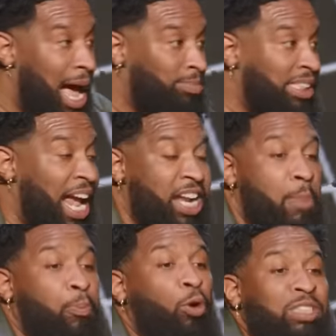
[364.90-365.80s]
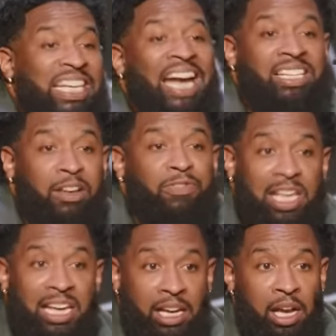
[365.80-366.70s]
I'm saying it
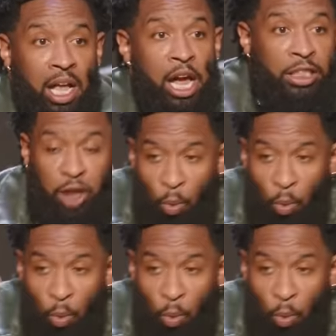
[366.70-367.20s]
protectively. So